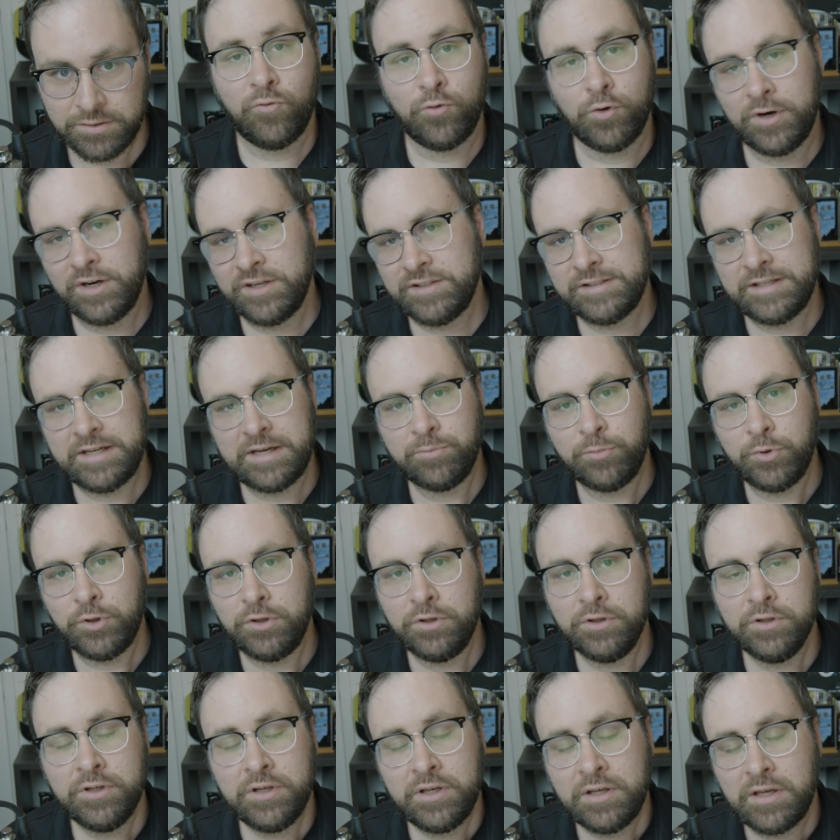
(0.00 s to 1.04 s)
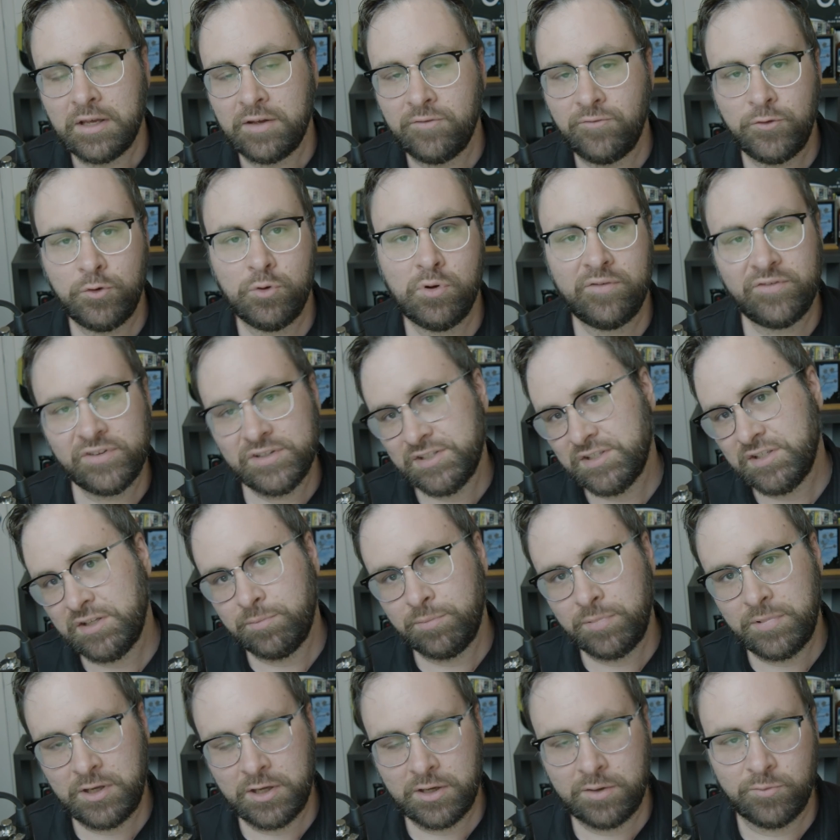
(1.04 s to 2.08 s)
For an example, if you have a
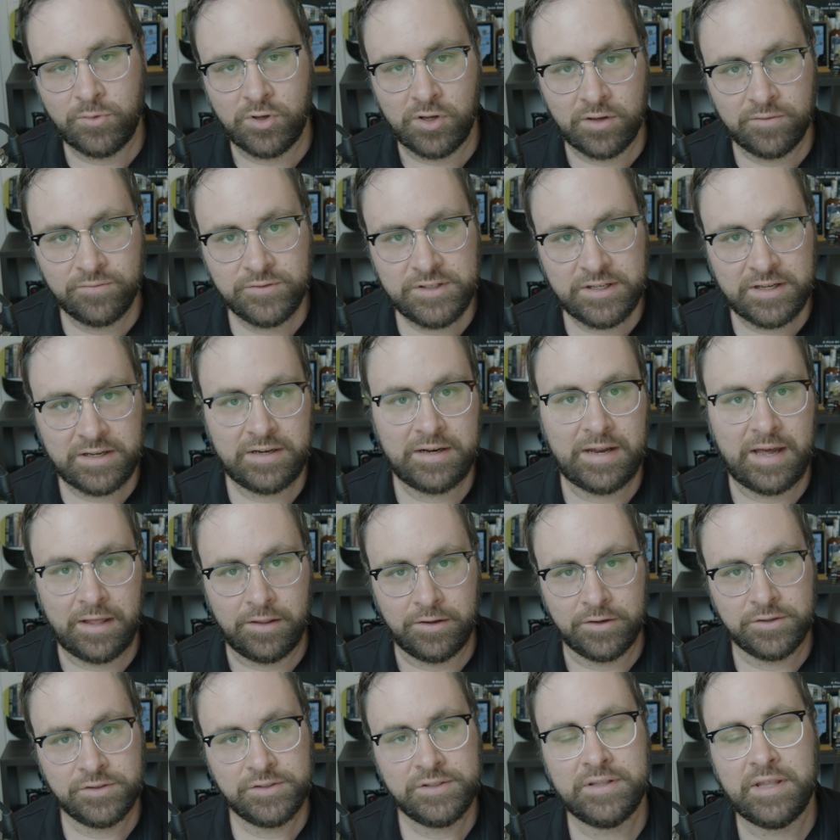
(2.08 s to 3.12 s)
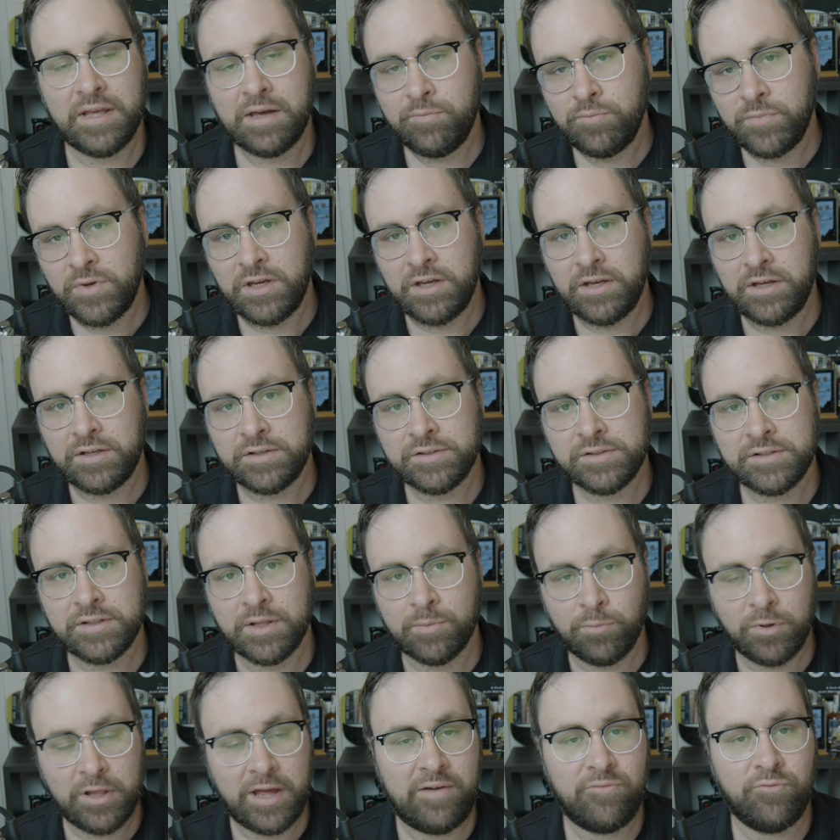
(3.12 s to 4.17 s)
CPM of $10, that means the
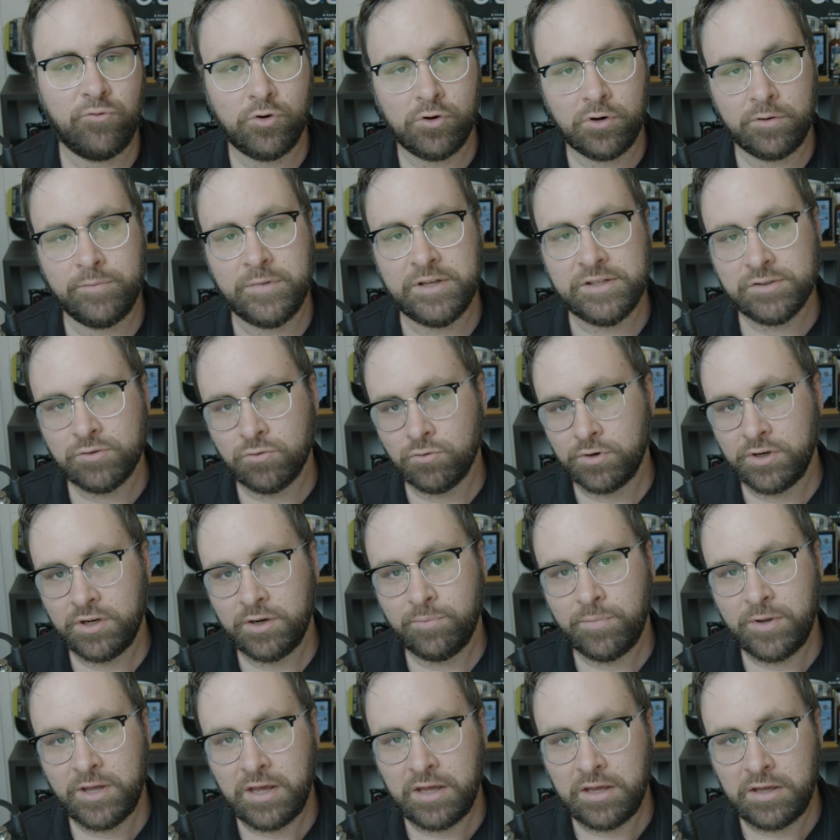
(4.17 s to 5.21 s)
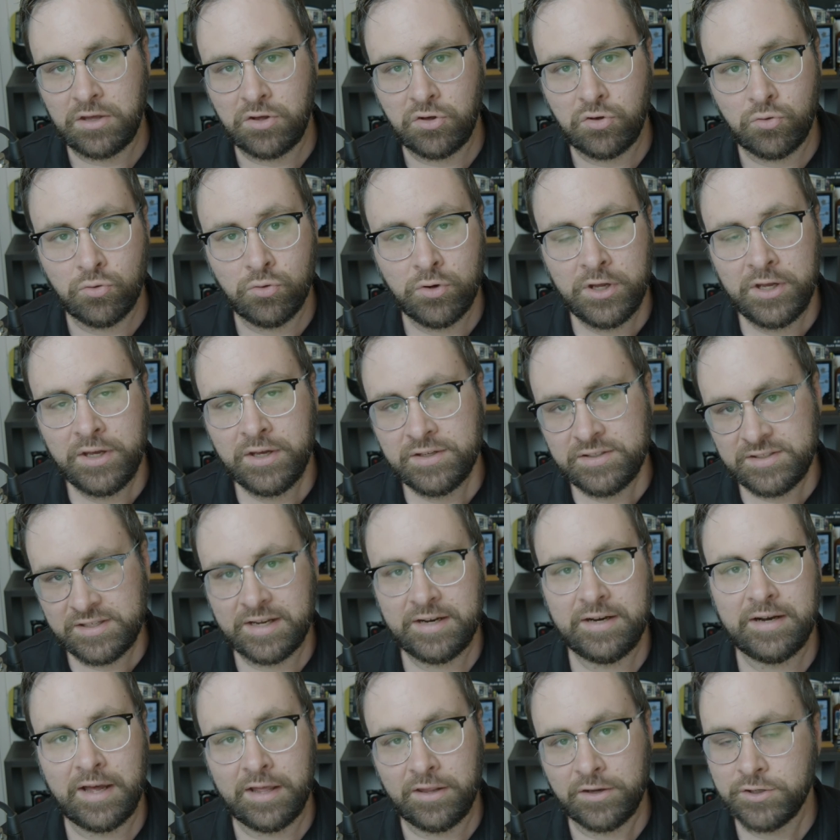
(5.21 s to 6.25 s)
platform is going to pay you
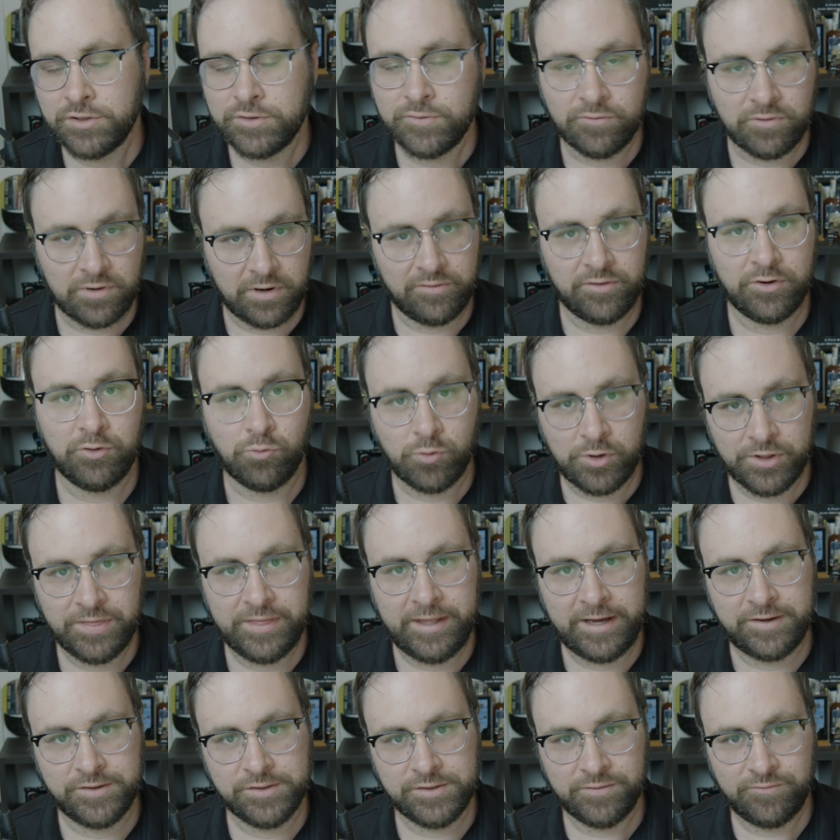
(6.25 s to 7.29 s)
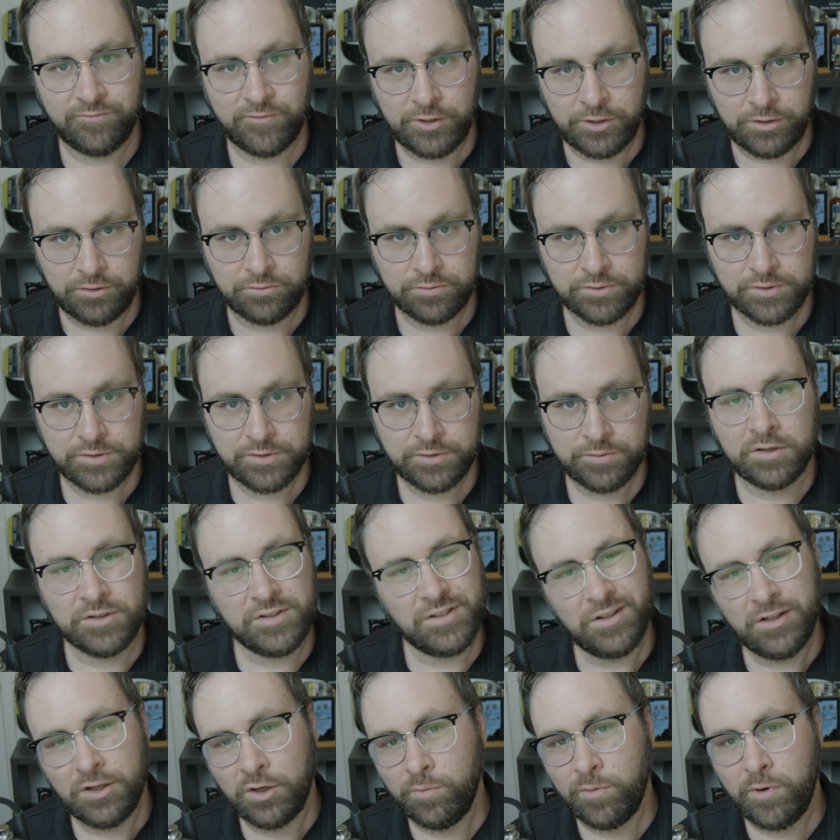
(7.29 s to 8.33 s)
$10 for every 1,000 views. There's a
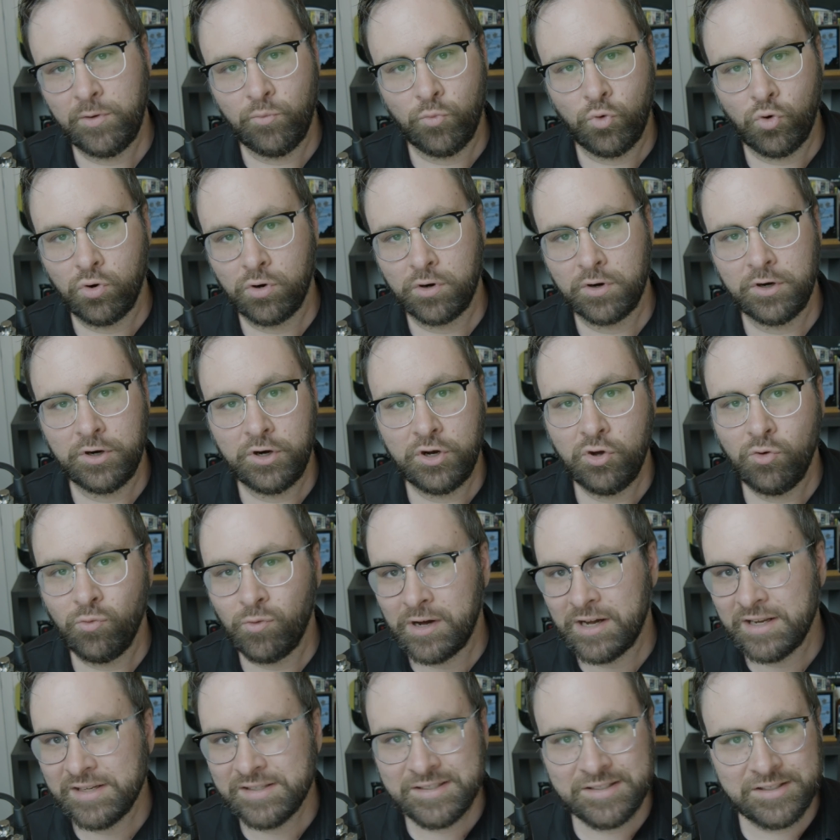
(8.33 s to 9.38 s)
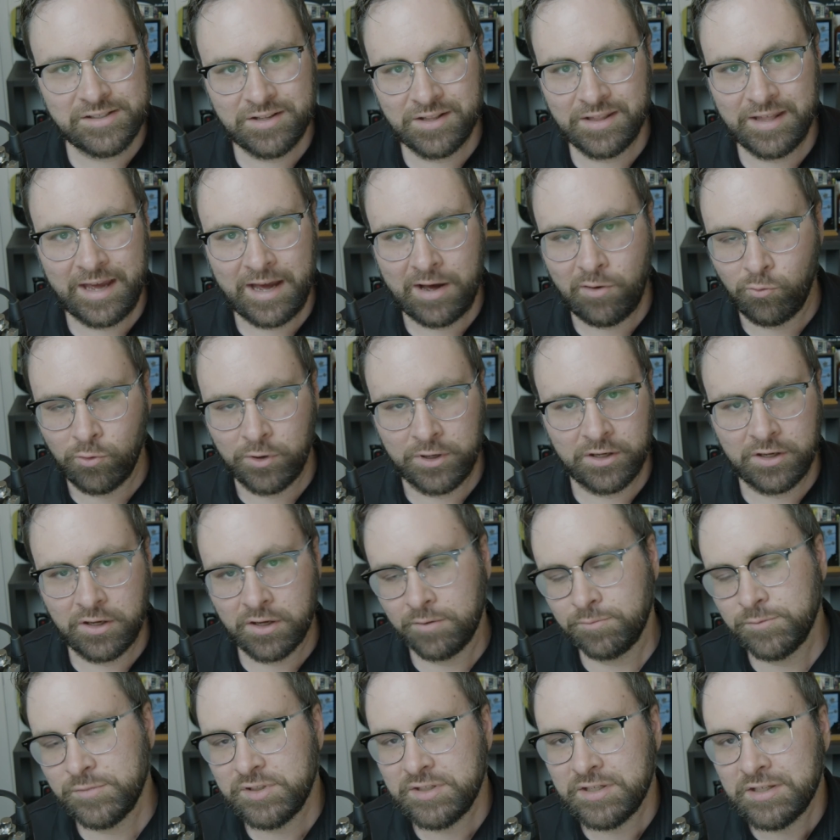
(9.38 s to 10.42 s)
little bit more nuance to that when it
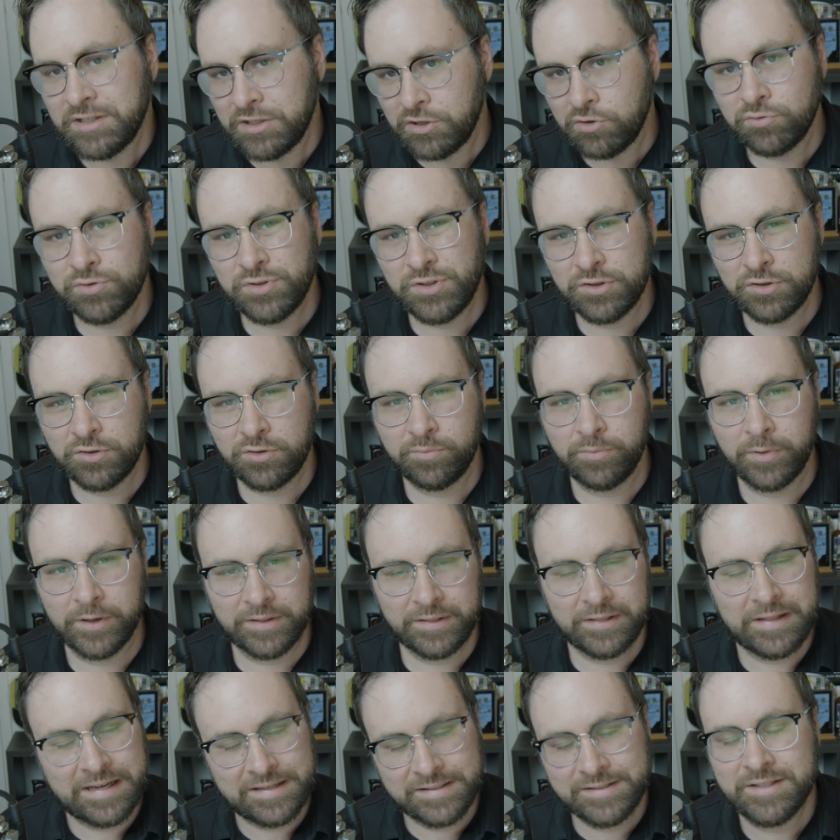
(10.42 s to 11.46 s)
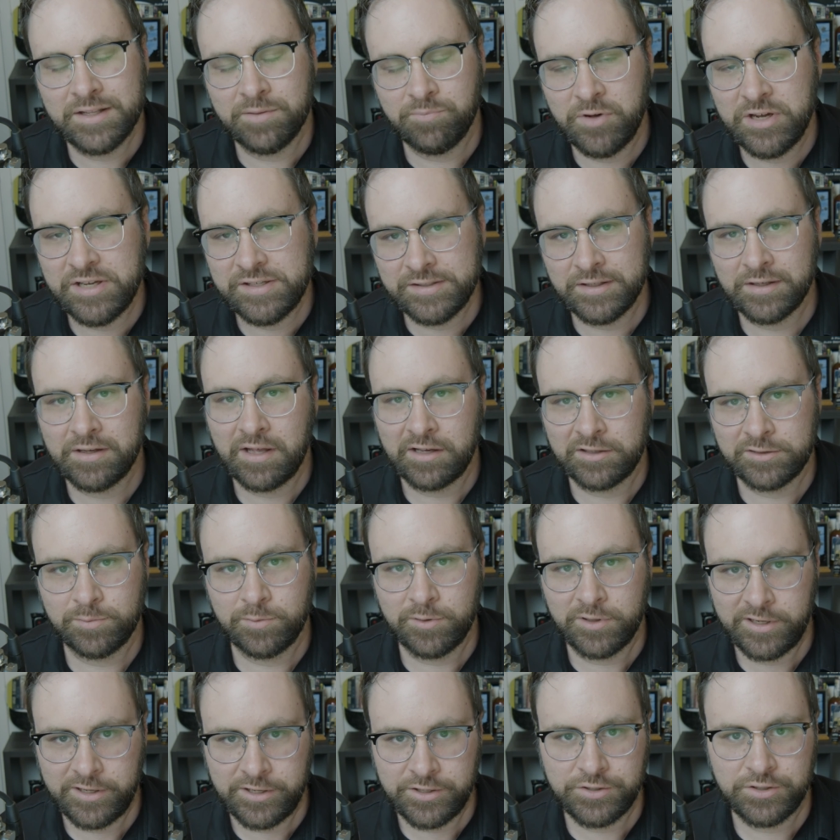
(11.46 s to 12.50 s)
comes to YouTube, but that's the basic
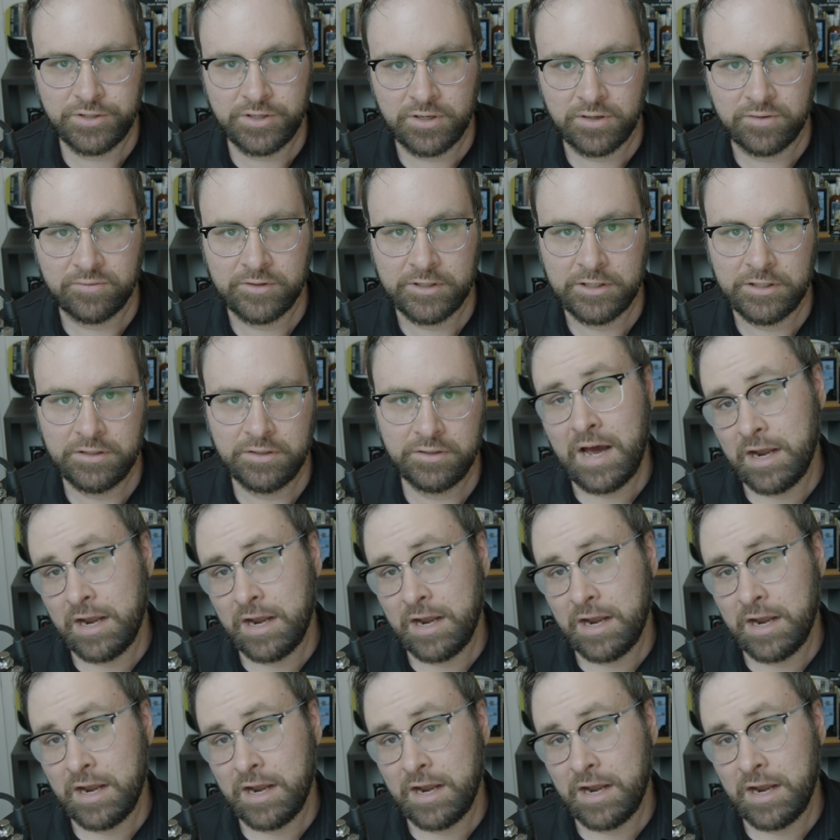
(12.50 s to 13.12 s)
explanation of it.